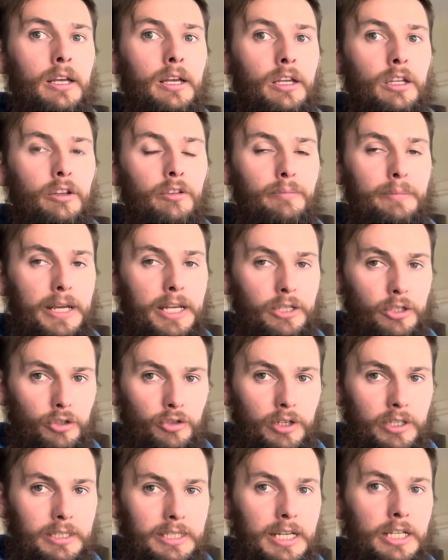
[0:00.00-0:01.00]
you've paid your
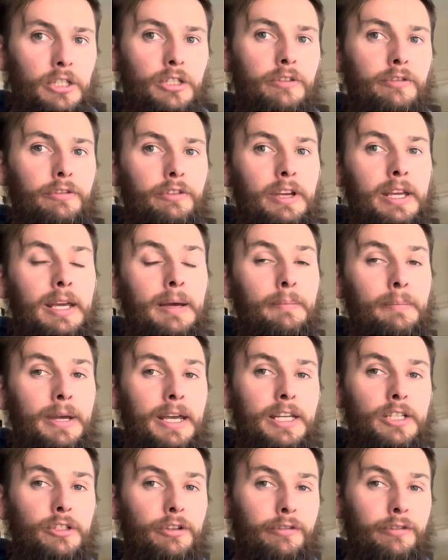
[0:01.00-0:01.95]
transaction fee and paid your